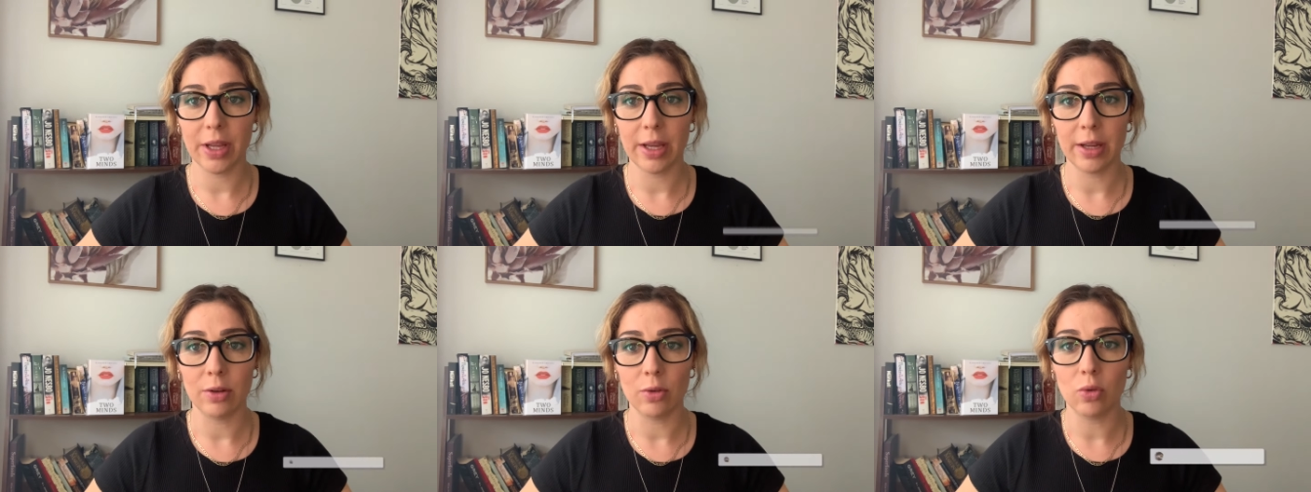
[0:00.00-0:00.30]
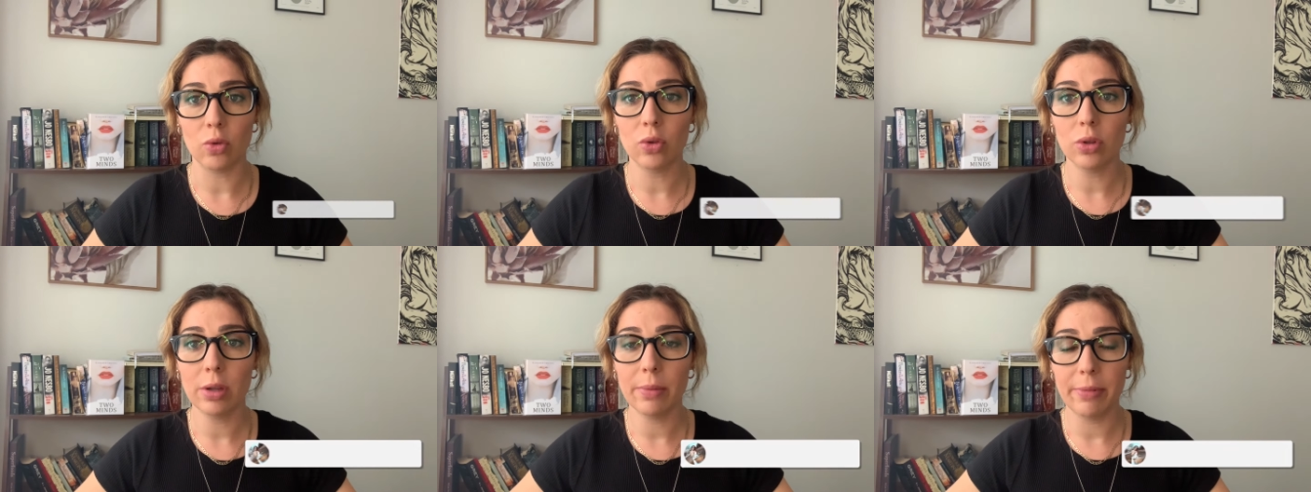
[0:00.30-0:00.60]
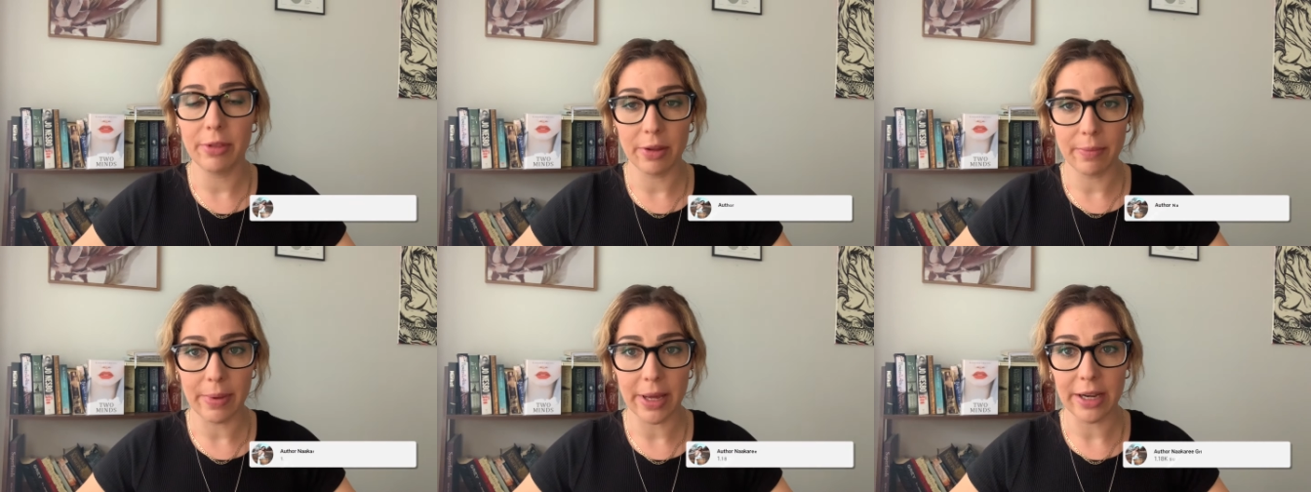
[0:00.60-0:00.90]
and all
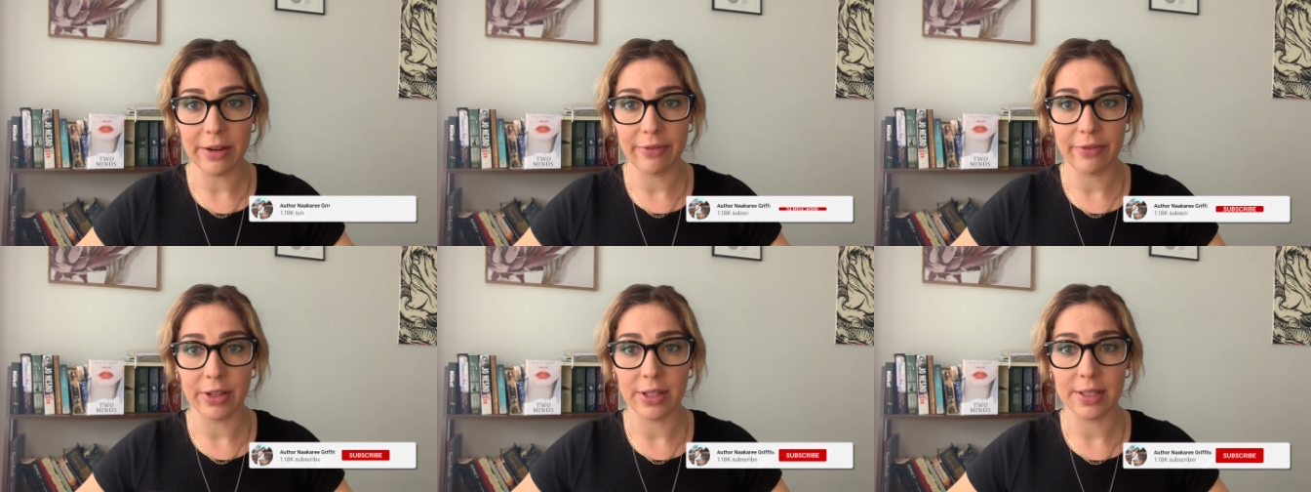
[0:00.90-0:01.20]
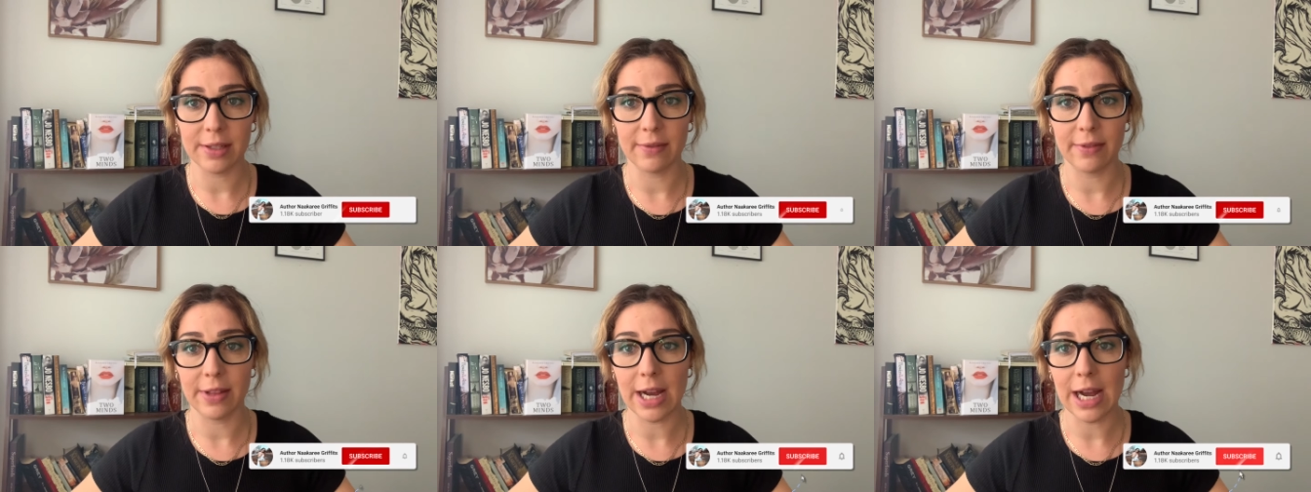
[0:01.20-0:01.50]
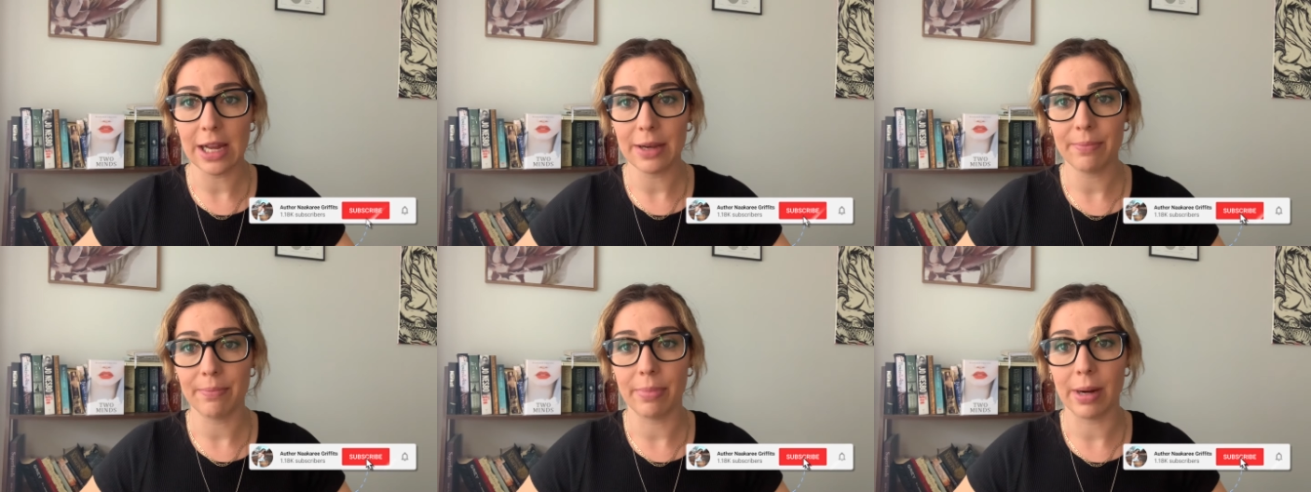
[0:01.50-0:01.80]
of the benefits of
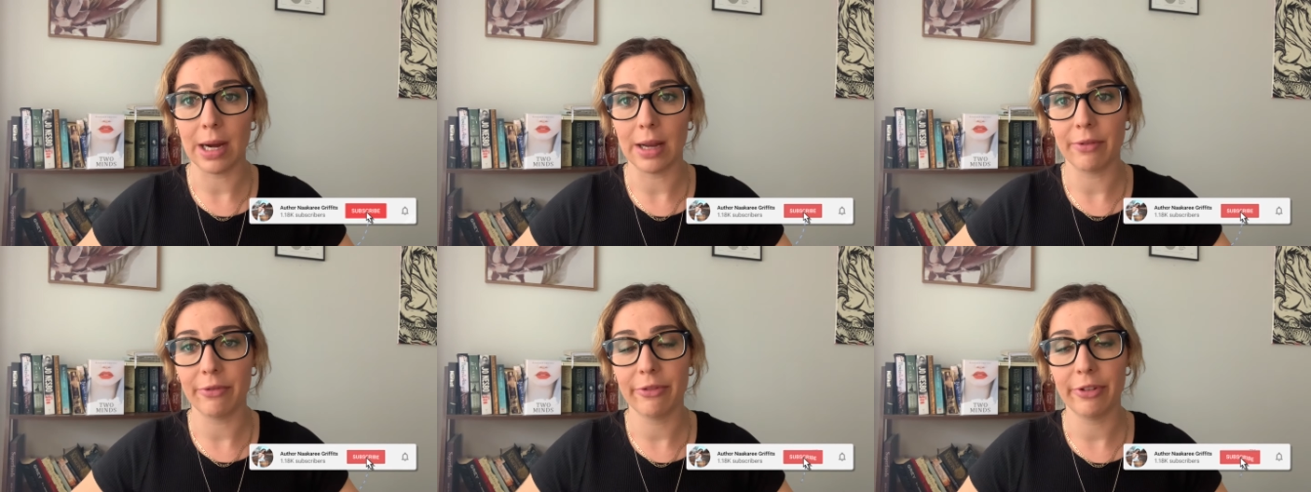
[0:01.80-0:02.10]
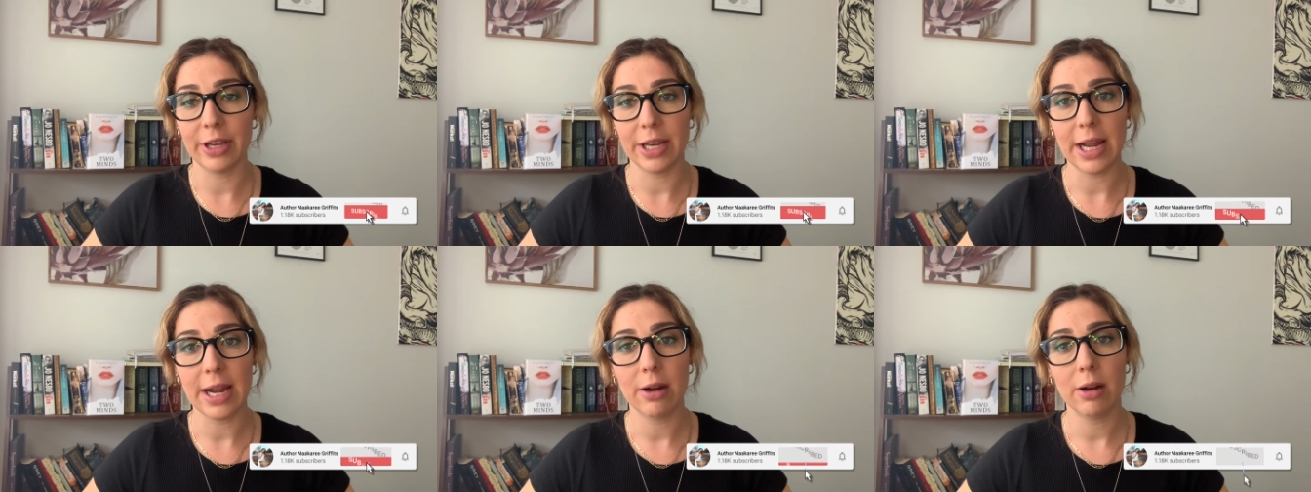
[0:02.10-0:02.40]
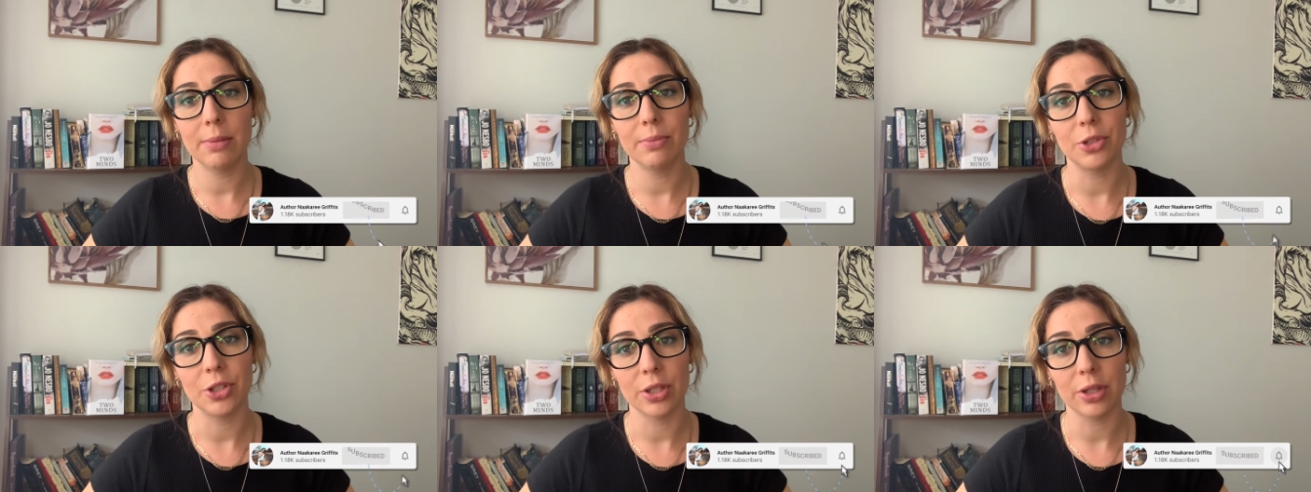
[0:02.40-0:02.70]
that but for now
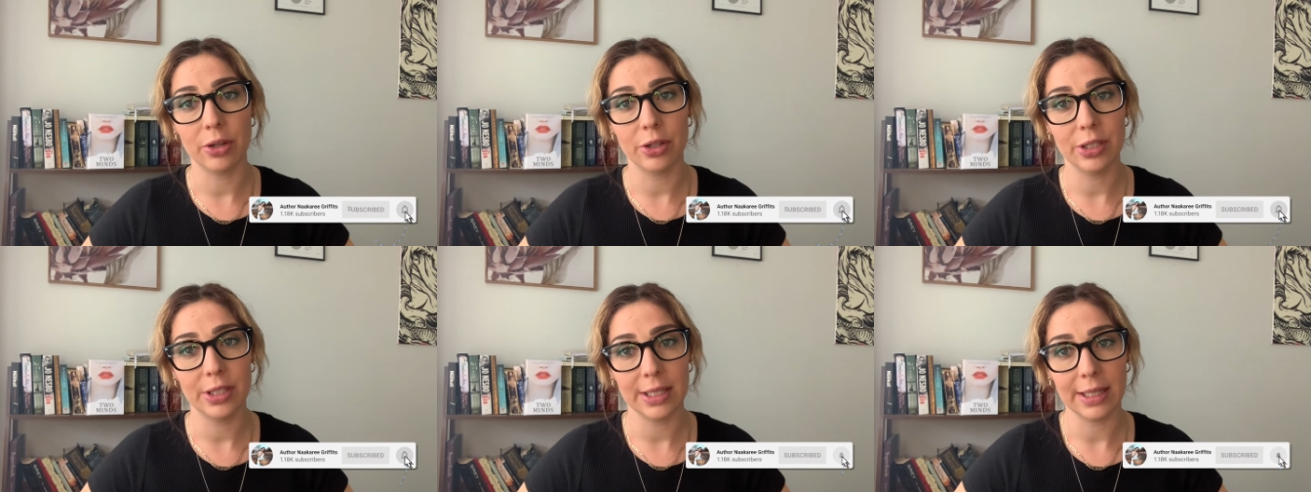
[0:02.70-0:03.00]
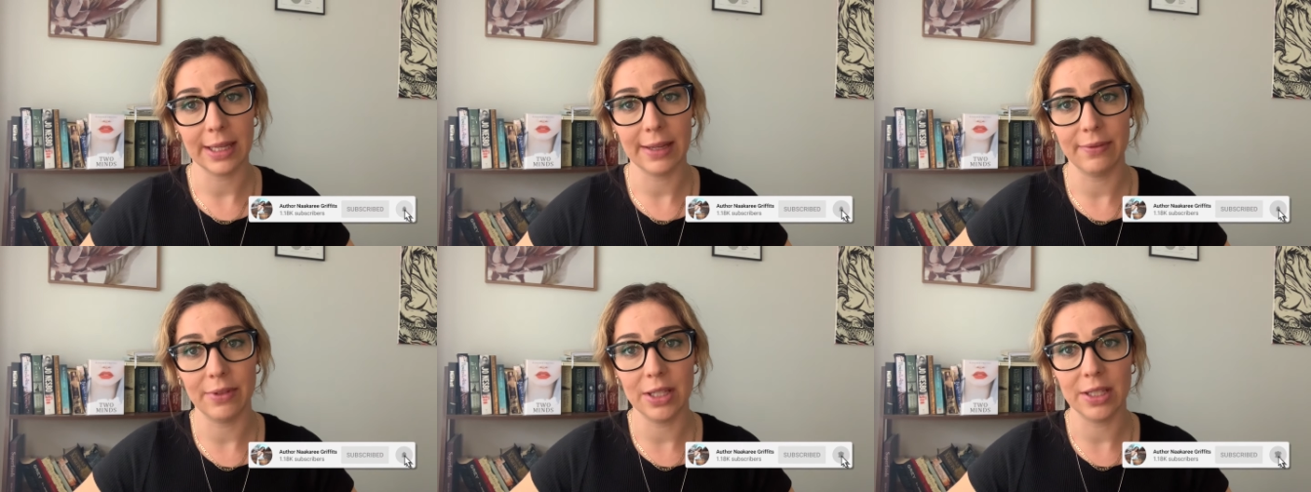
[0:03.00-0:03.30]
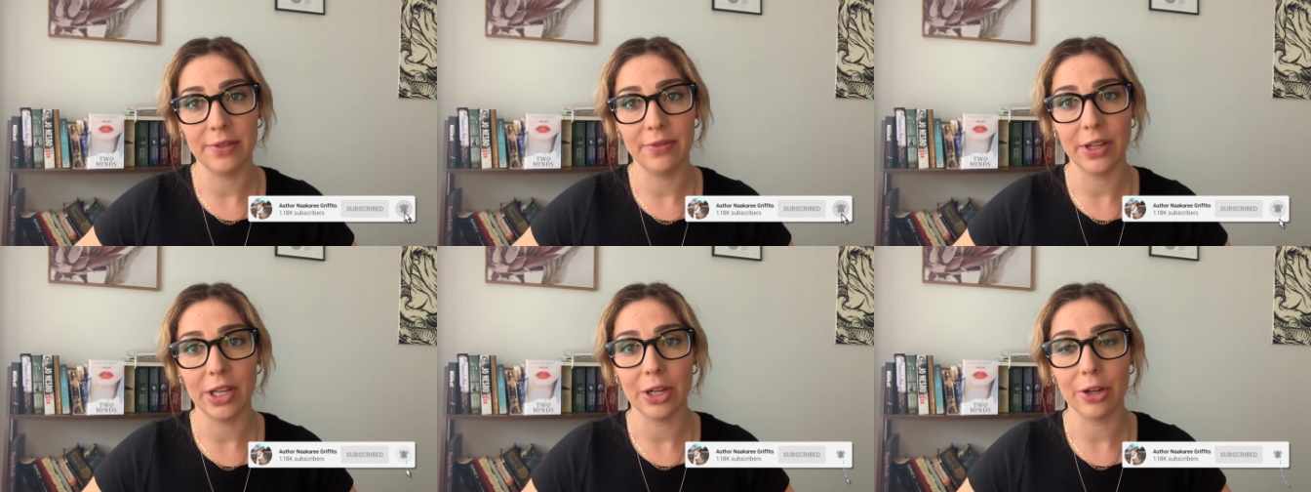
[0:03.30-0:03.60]
I'm just going to leave
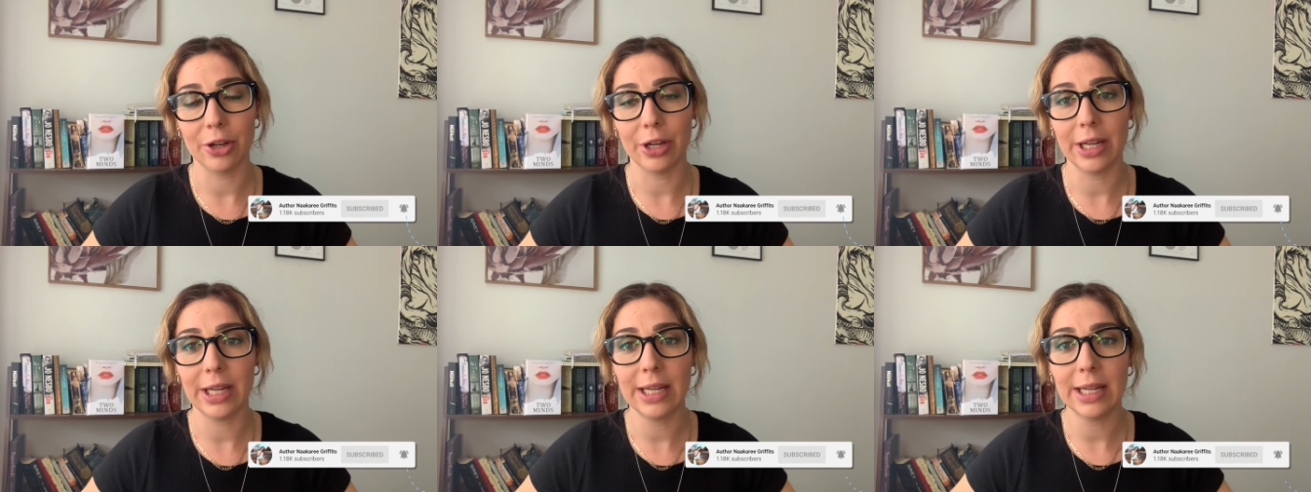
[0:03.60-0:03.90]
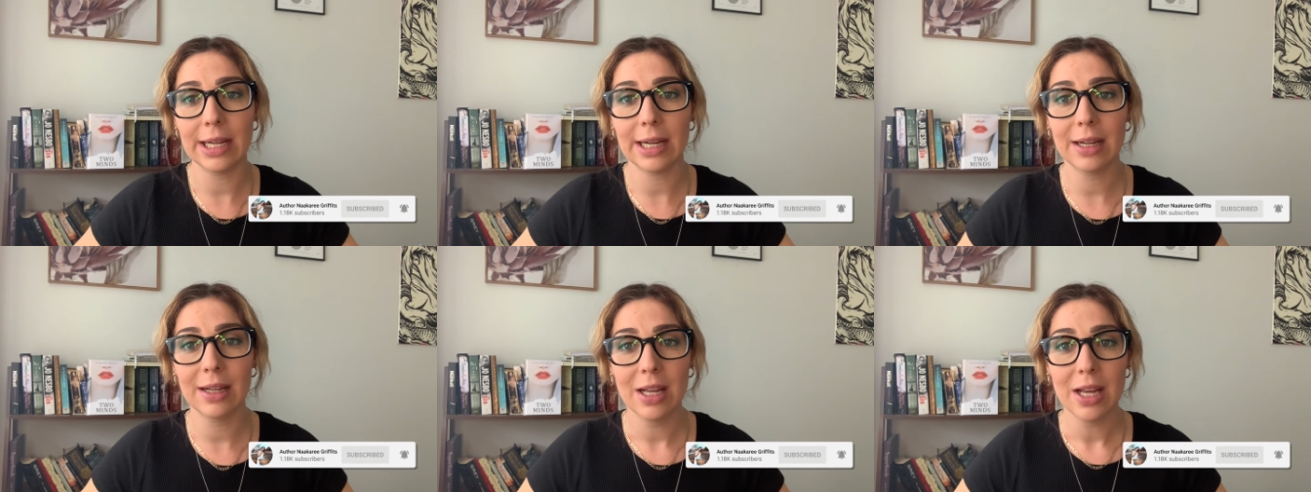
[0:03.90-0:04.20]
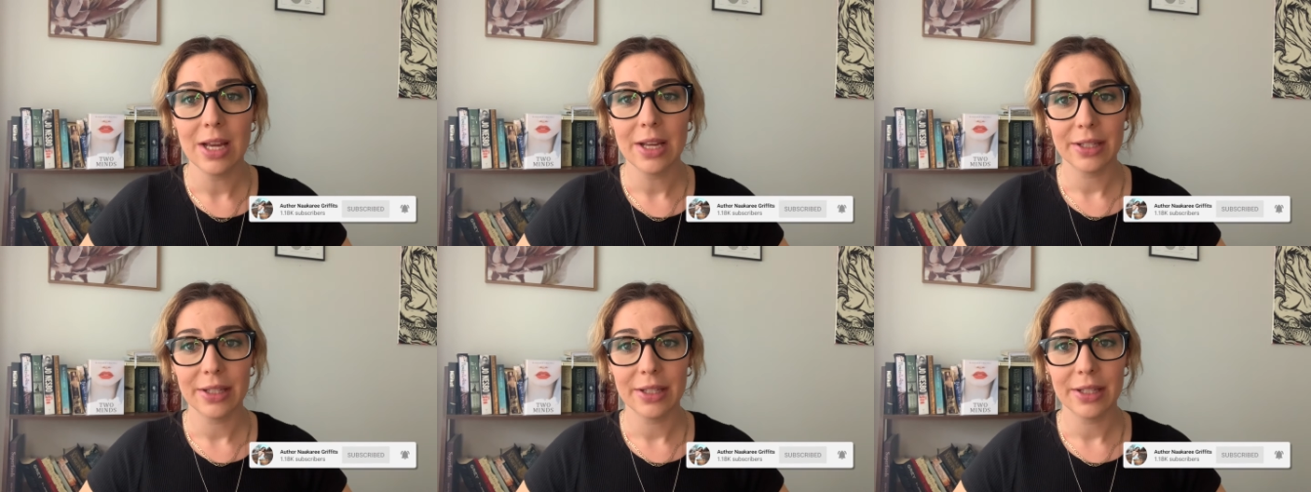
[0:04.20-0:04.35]
this video here